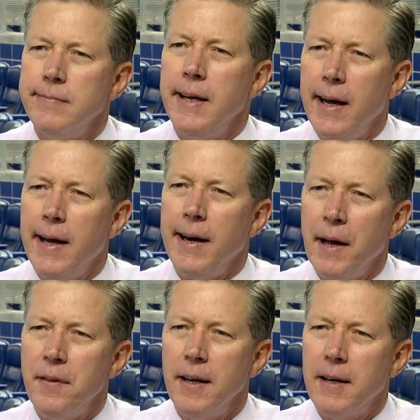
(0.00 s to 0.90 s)
And
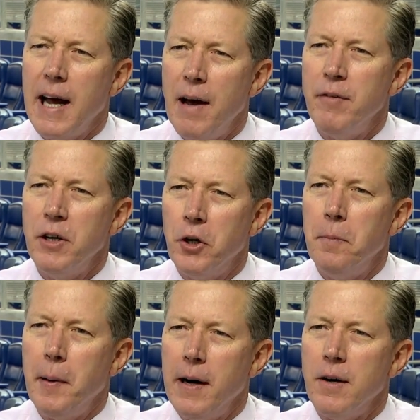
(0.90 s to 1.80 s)
I think having
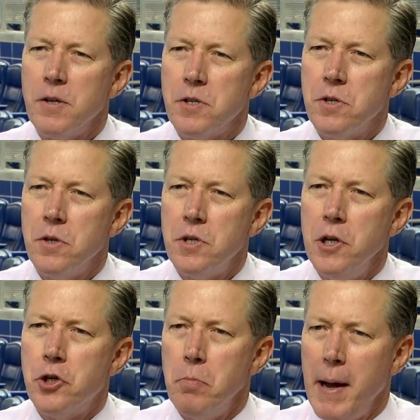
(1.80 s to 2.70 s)
good parents to
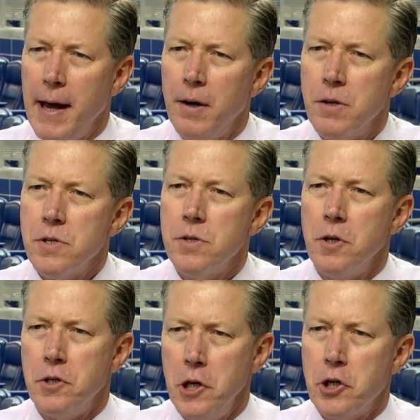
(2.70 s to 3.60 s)
teach you manners,
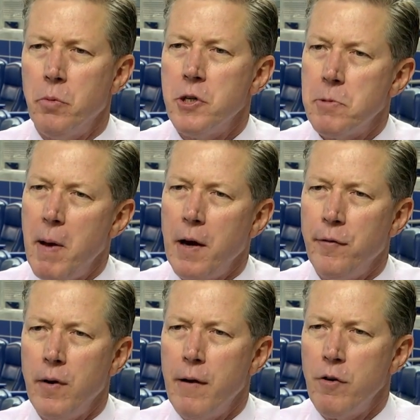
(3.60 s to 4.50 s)
to teach you respect
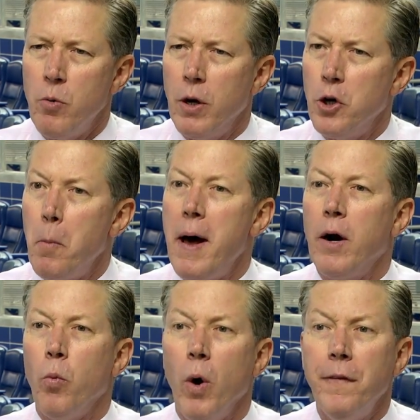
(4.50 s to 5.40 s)
for everyone, no
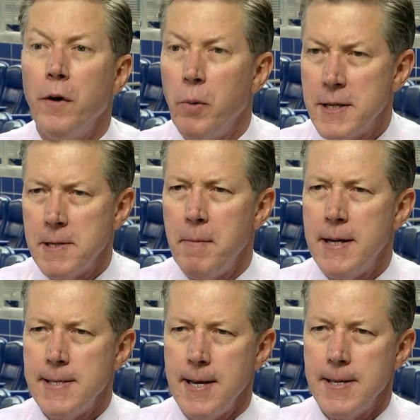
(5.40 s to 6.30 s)
matter what their
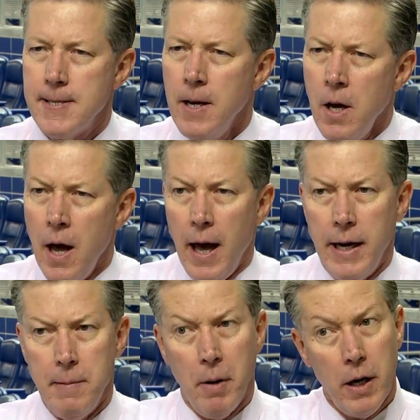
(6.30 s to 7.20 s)
resume says.
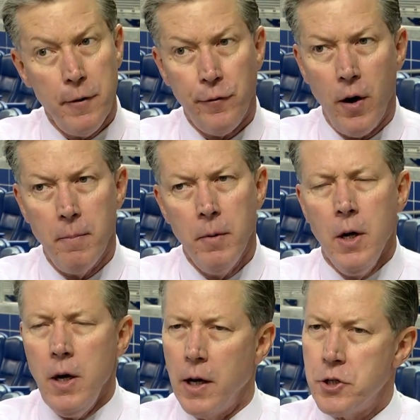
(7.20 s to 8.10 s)
Anybody from,
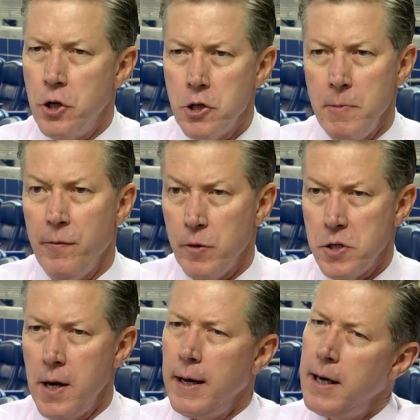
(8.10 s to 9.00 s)
excuse me for
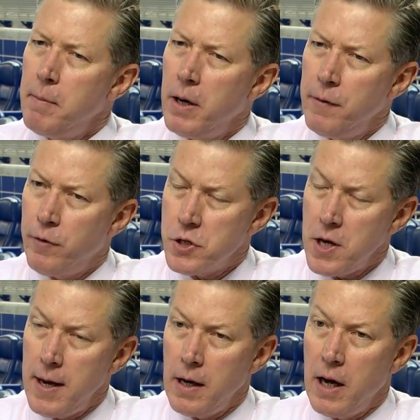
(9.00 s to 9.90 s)
saying, anybody for
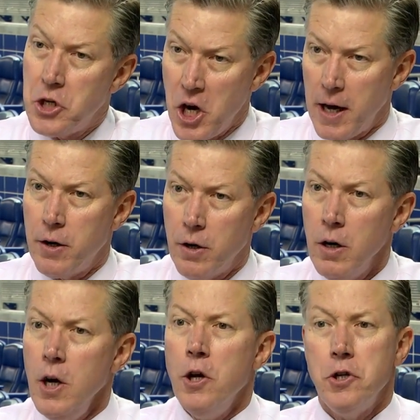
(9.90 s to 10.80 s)
saying a
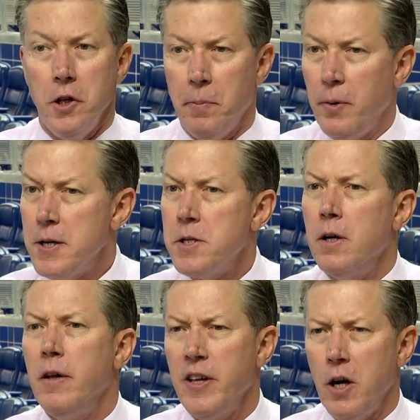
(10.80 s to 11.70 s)
janitor to the
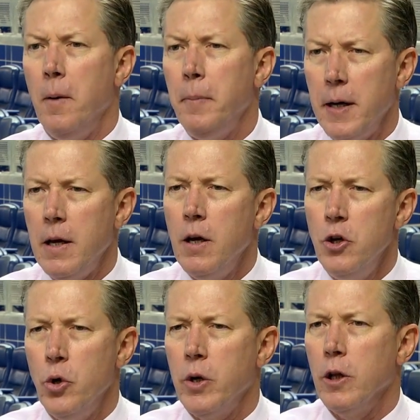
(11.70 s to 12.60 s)
president of the company,
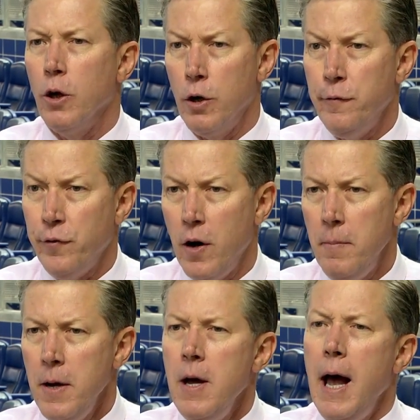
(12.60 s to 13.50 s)
you can learn
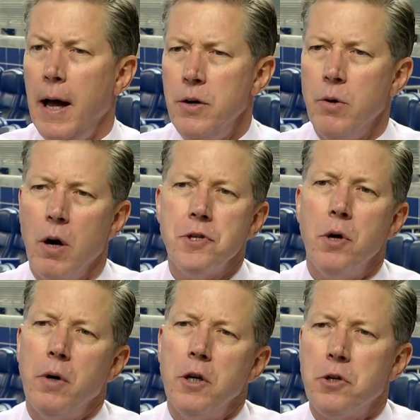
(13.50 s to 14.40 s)
from, and you
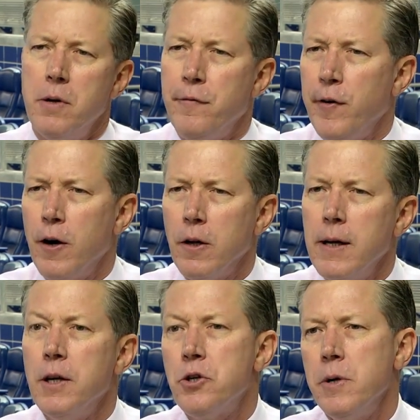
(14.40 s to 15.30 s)
also can treat
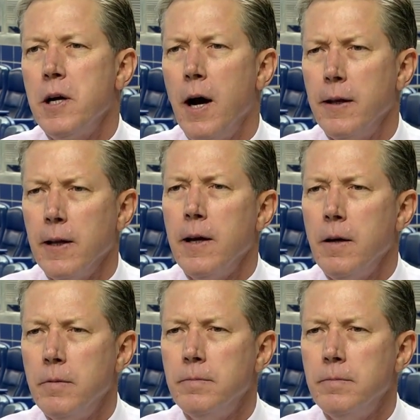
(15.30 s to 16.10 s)
fairly and treat kindly.